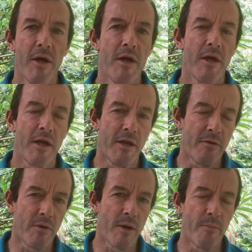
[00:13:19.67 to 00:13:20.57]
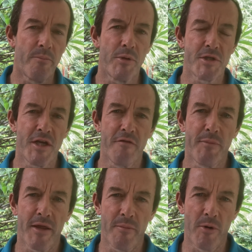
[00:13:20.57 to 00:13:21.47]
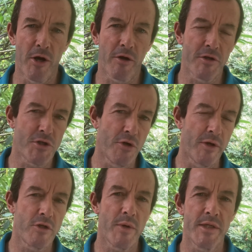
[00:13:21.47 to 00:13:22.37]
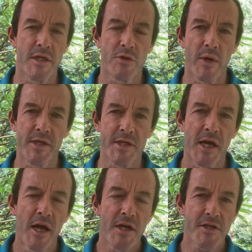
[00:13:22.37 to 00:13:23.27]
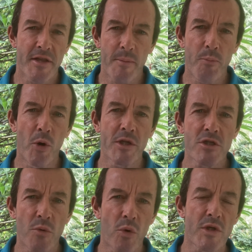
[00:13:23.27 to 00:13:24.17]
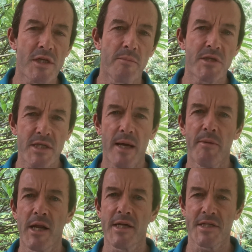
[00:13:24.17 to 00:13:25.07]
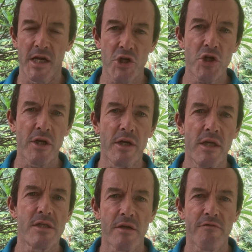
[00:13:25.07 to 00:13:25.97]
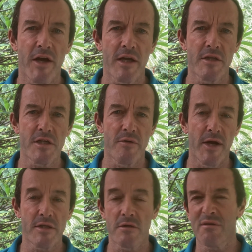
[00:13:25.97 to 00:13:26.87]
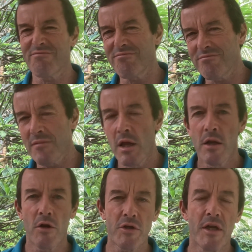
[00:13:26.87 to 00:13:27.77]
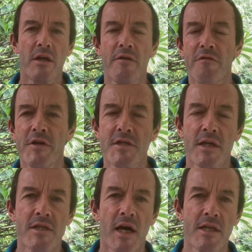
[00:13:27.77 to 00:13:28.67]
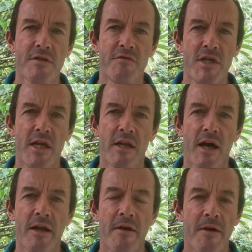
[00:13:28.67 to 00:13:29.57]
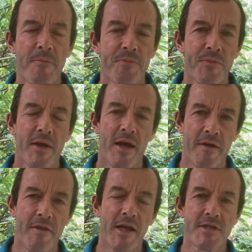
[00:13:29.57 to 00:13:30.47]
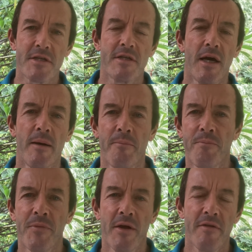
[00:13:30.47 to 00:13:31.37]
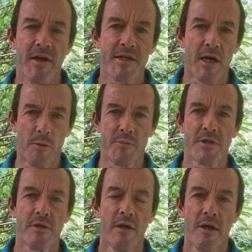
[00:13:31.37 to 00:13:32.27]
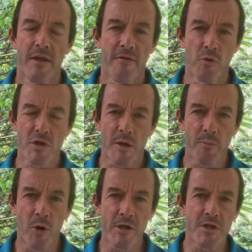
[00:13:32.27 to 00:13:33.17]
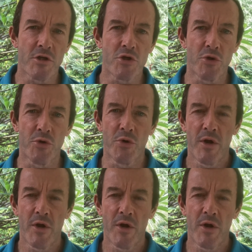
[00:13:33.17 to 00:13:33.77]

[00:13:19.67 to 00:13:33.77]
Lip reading: in perceived by the brokers during 2020. So that points towards some stabilization, at least in vacancy rates, not yet convincing signs of decline, and that helps. They've also pointed to